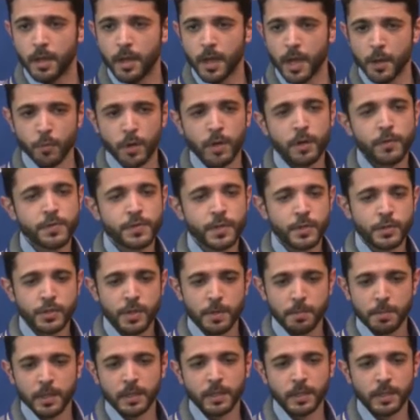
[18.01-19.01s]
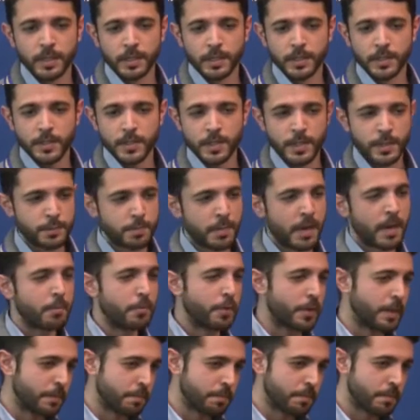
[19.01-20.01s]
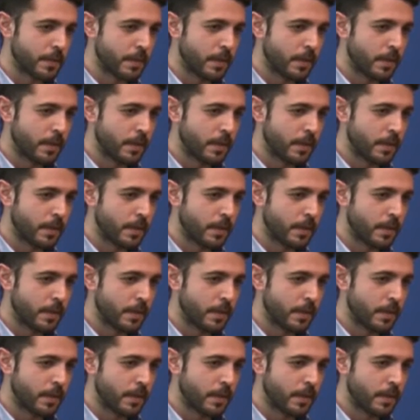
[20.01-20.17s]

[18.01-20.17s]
And one of such abilities is memory.